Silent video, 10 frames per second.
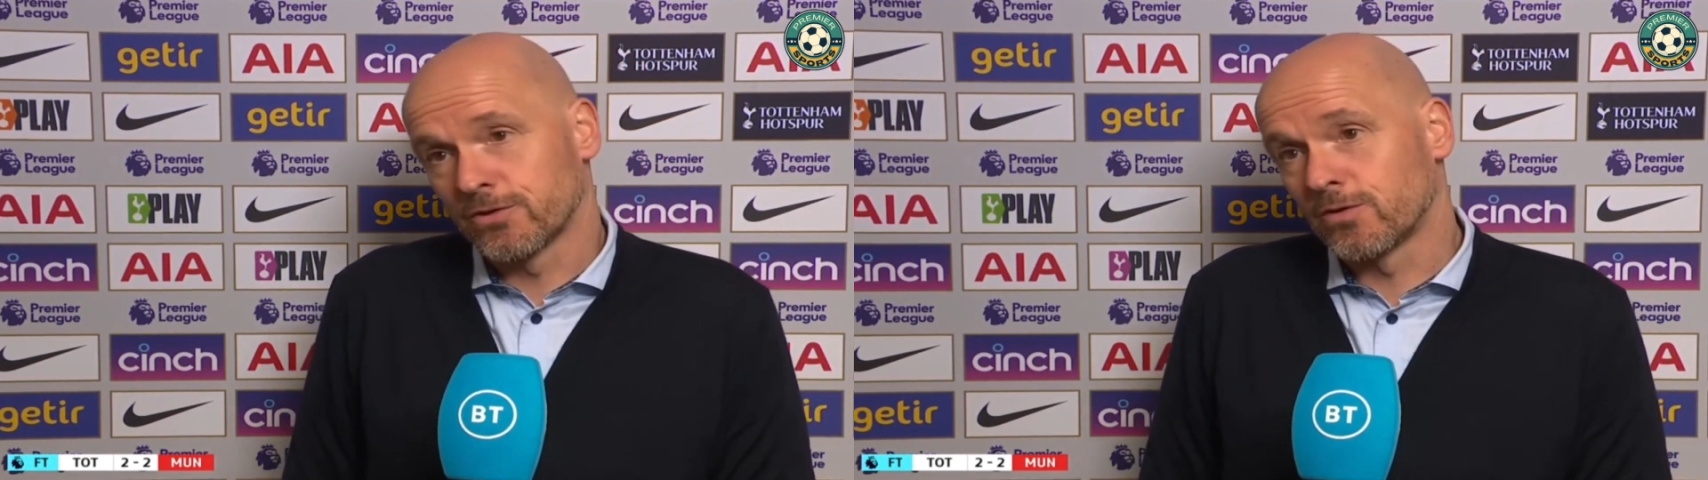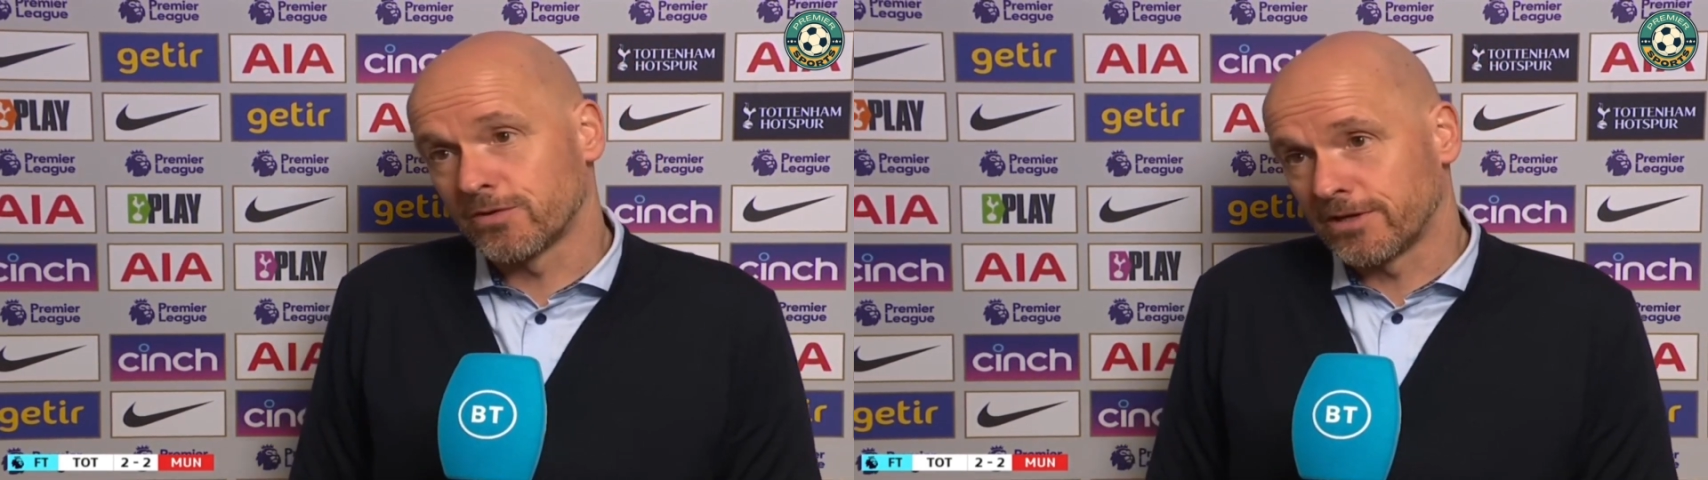
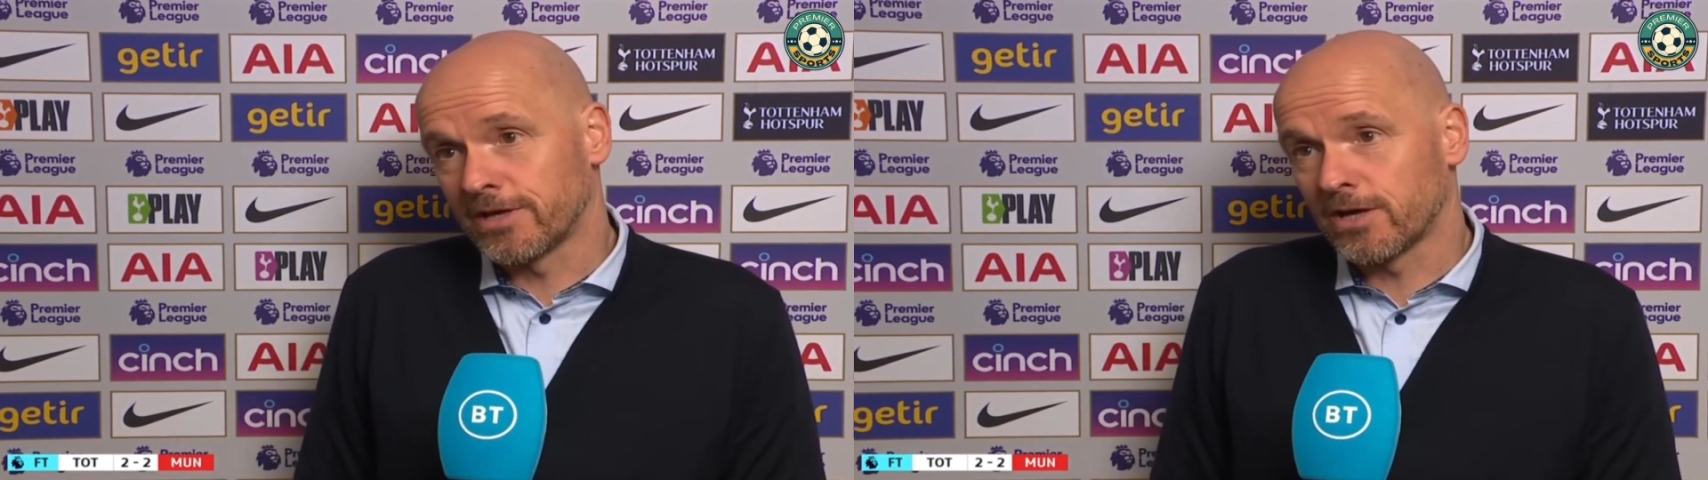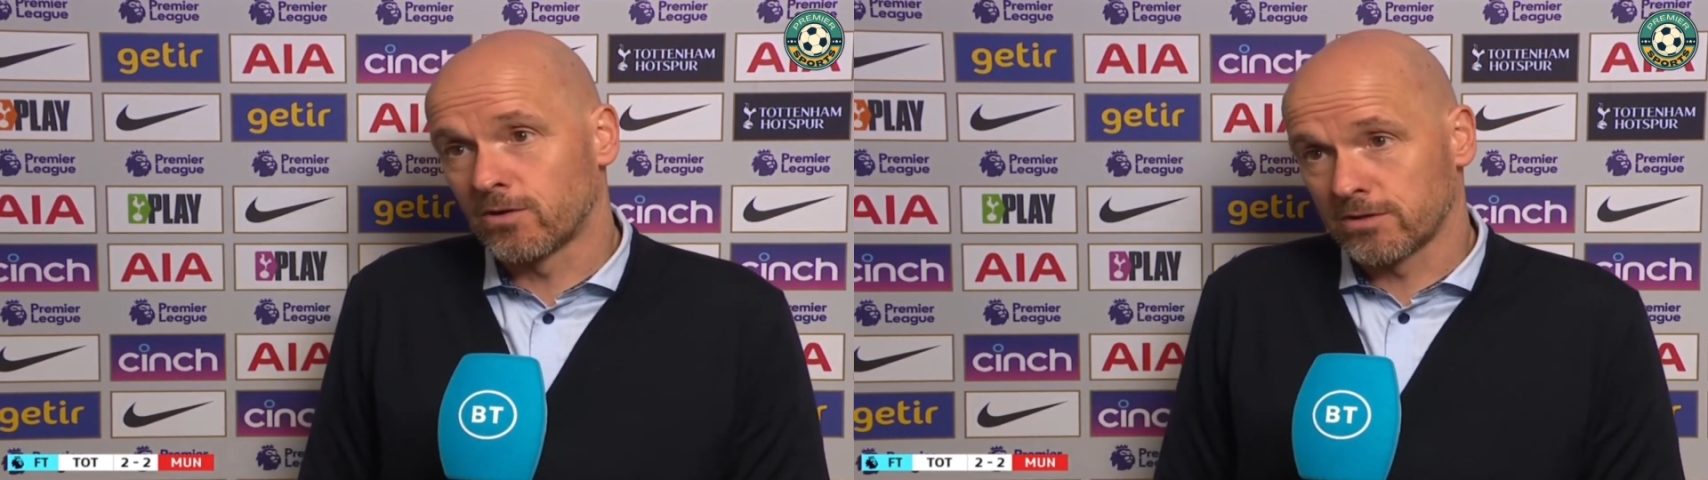also
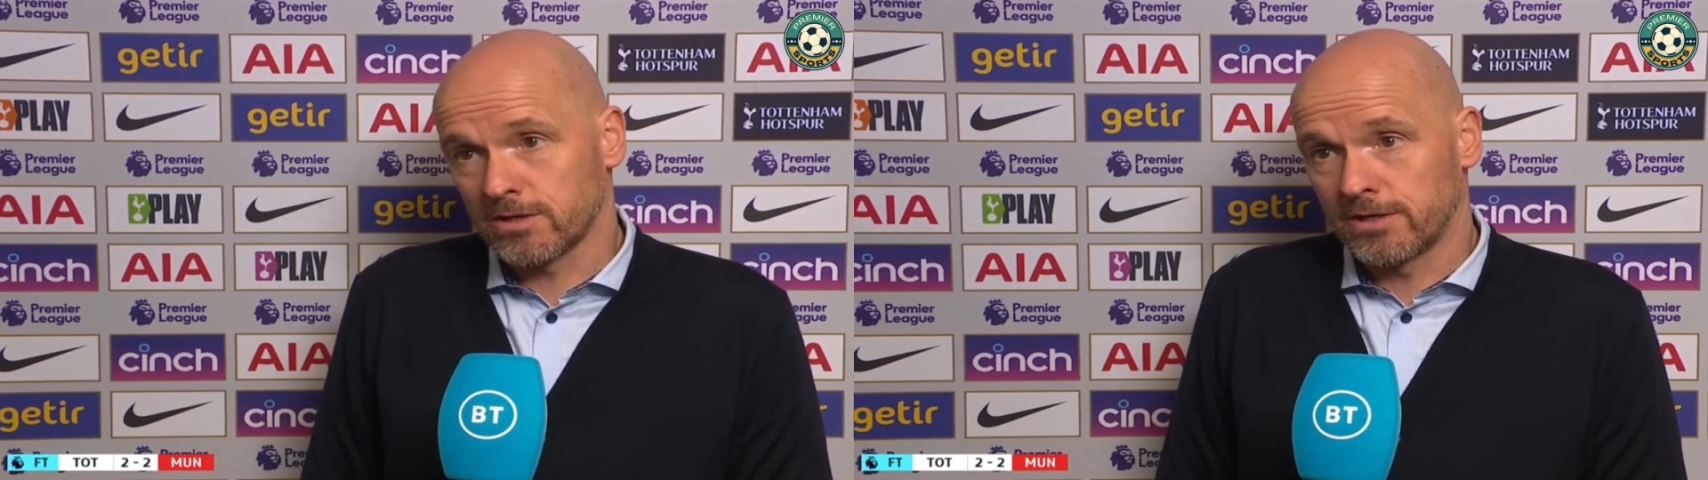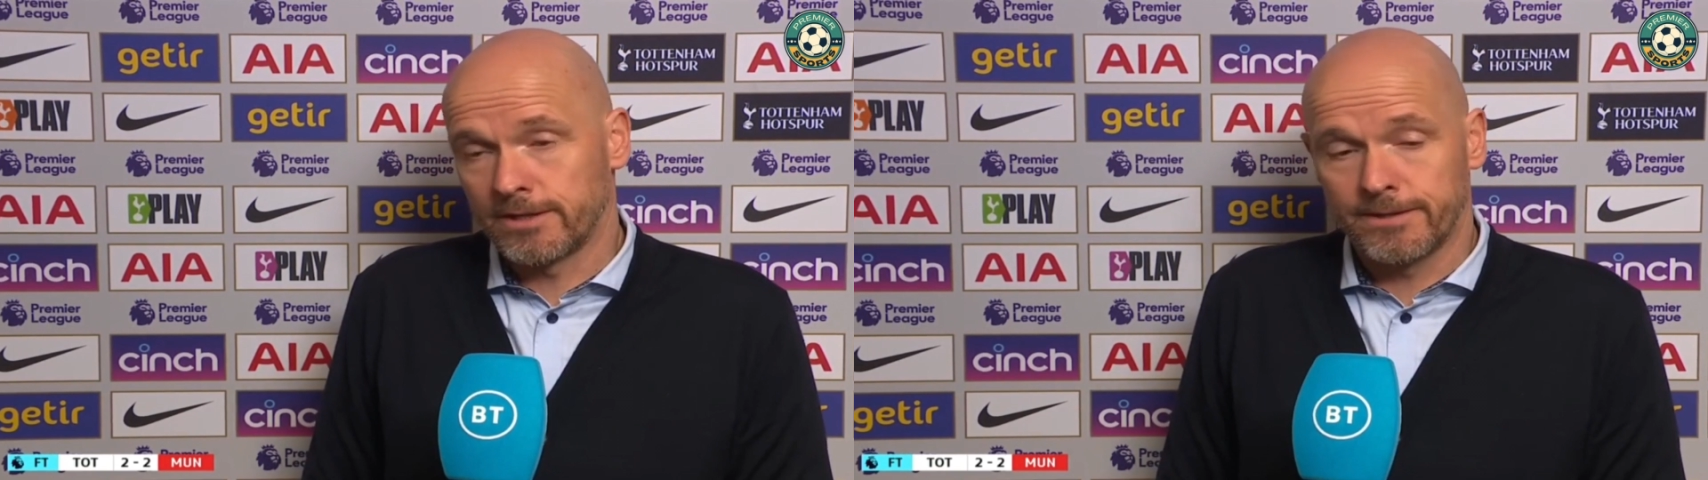they
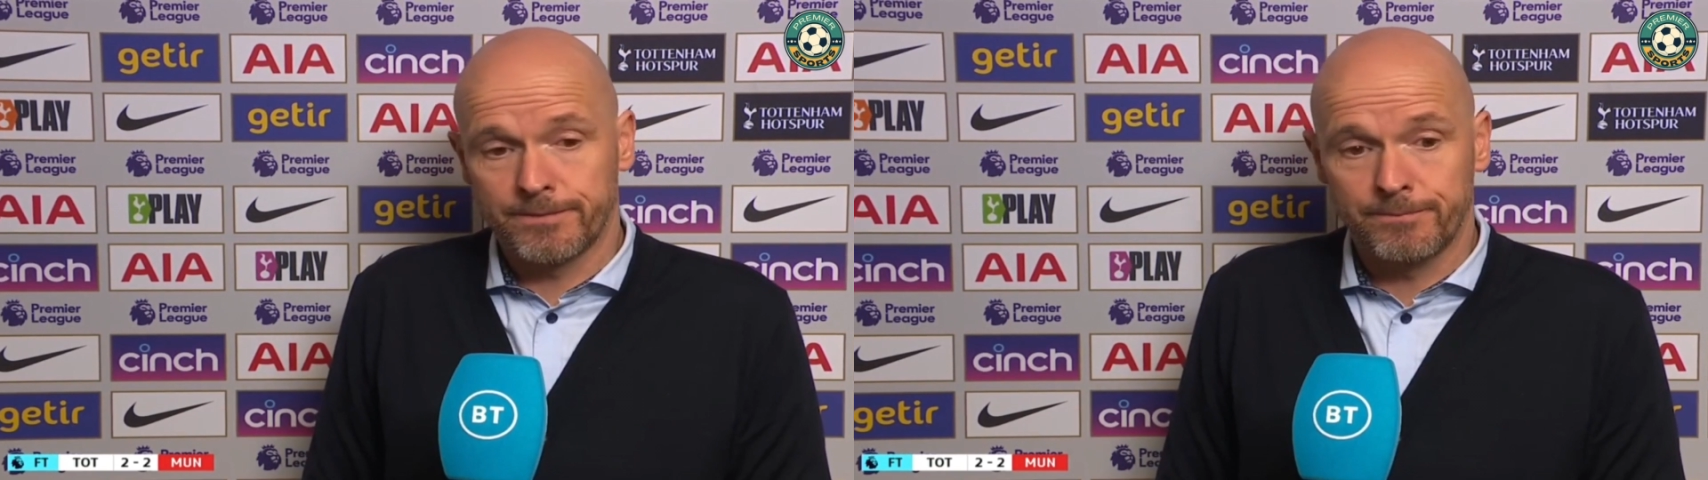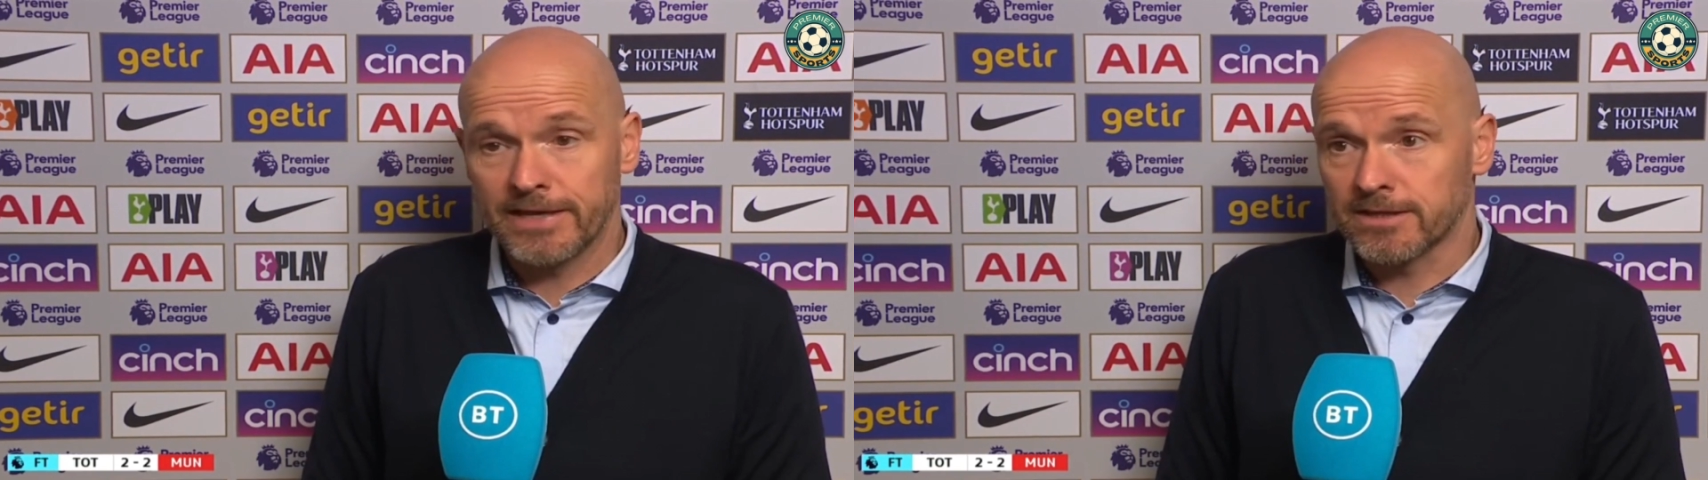could
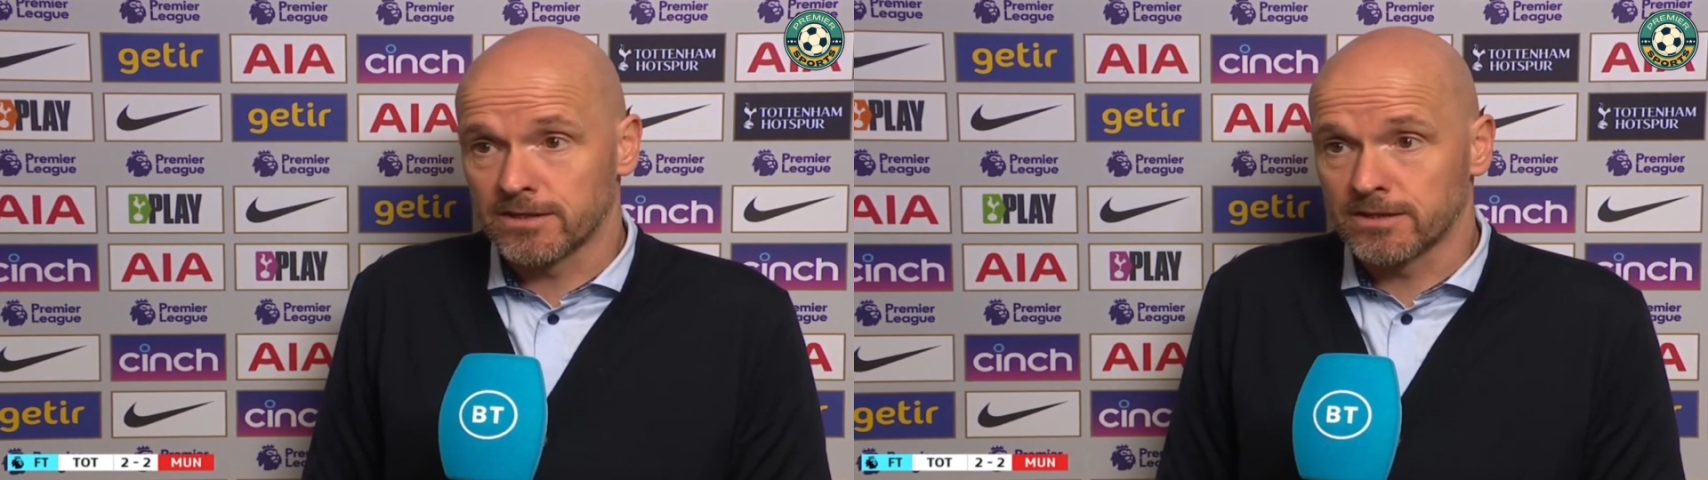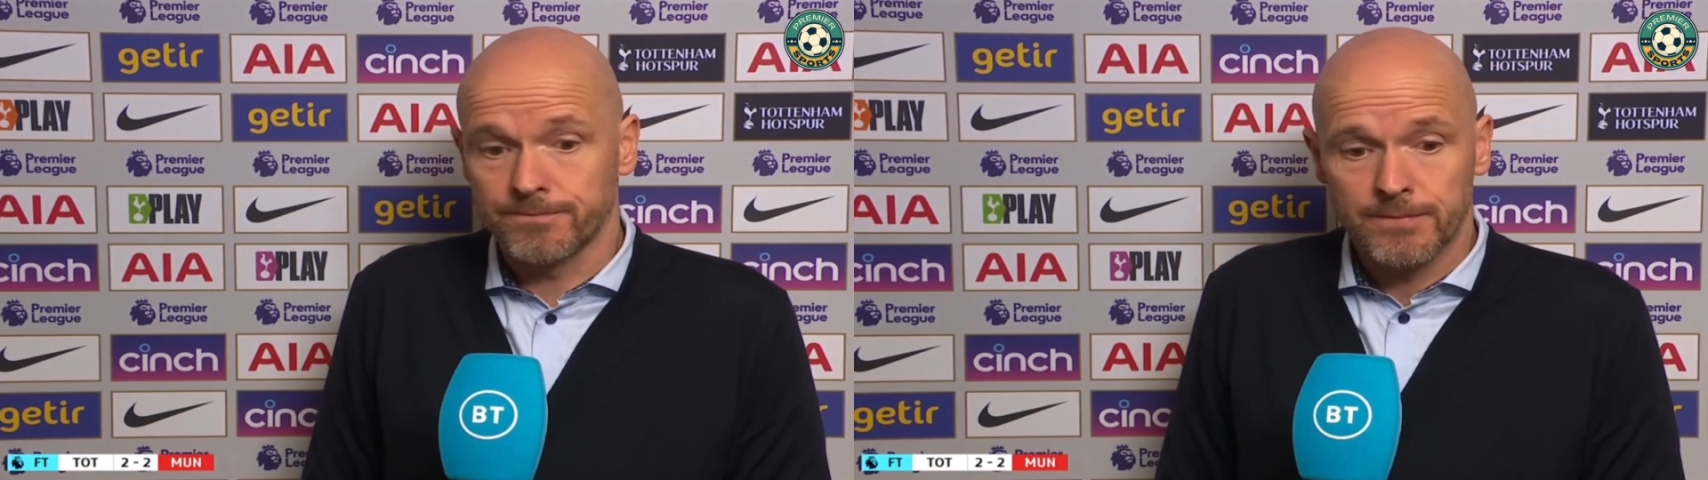uh,
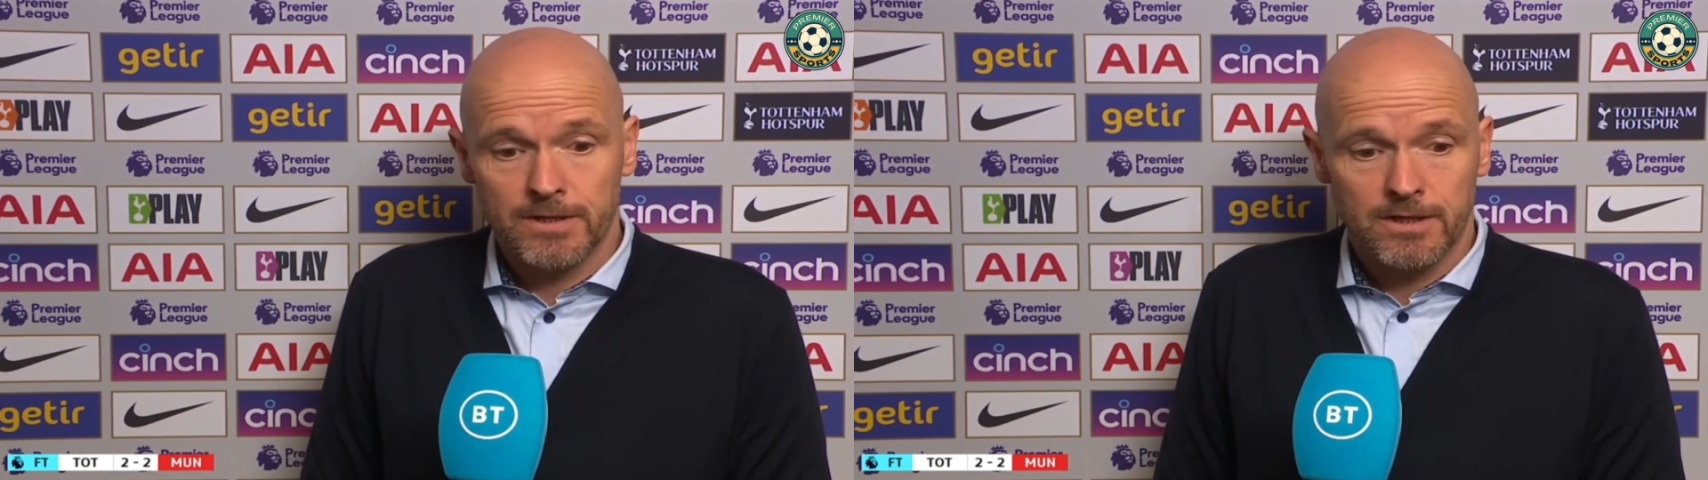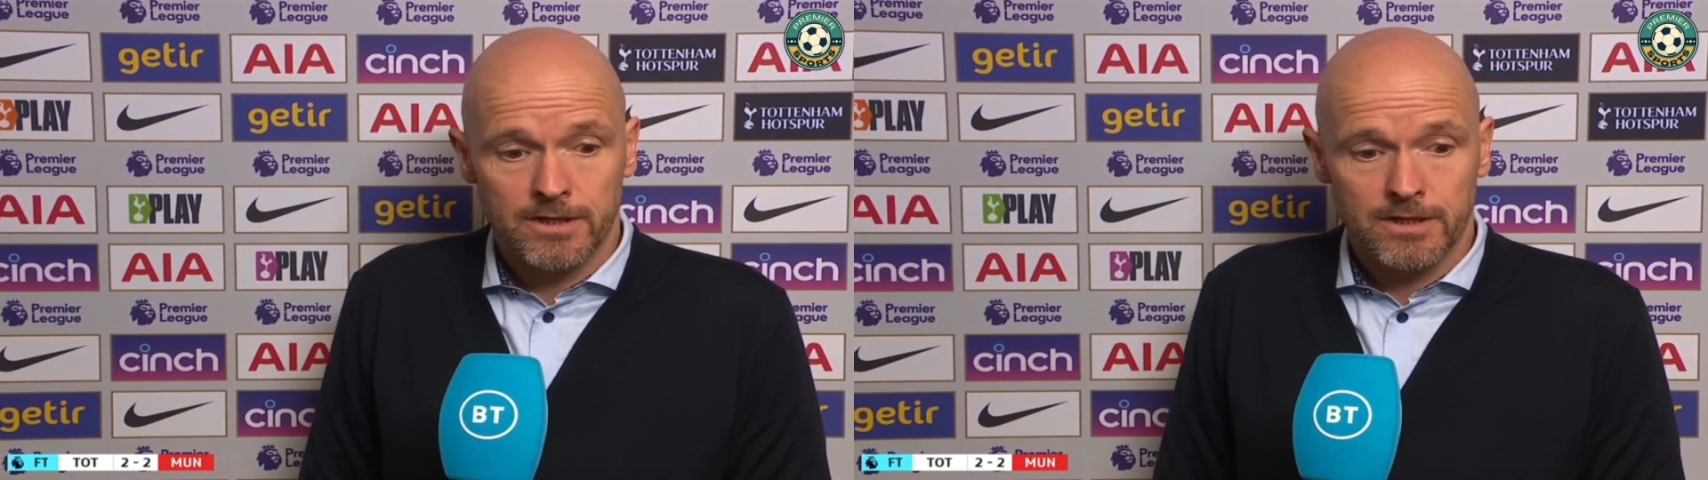make the